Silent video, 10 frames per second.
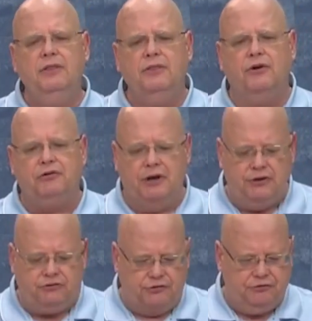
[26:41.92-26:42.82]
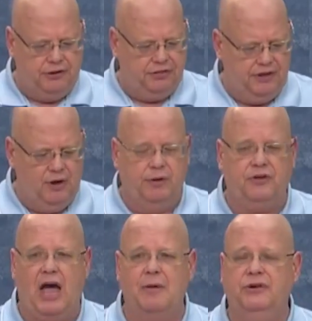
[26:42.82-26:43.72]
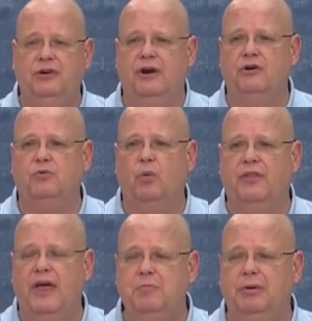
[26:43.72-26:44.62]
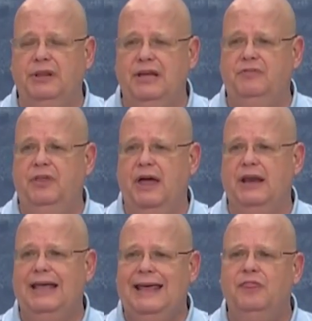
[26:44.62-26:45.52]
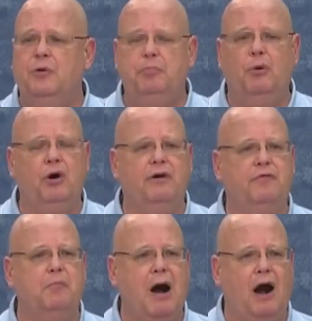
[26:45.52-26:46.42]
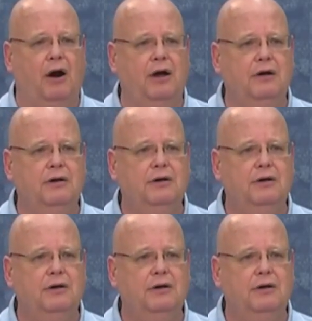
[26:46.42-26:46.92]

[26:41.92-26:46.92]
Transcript: There's an interesting thing with commentators where they believe that in the book of Mark,